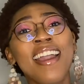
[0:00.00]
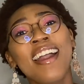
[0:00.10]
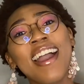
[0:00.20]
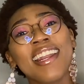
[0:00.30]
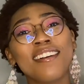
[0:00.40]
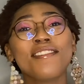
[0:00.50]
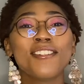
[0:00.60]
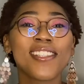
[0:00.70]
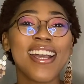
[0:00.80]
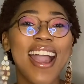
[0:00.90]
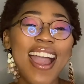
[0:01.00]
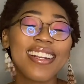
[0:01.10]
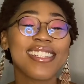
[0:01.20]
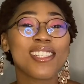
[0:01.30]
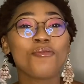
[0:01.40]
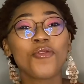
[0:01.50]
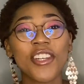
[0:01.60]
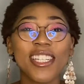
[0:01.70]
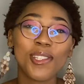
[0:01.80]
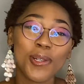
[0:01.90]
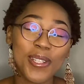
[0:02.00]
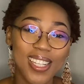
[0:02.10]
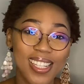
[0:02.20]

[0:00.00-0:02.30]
I've also added some resources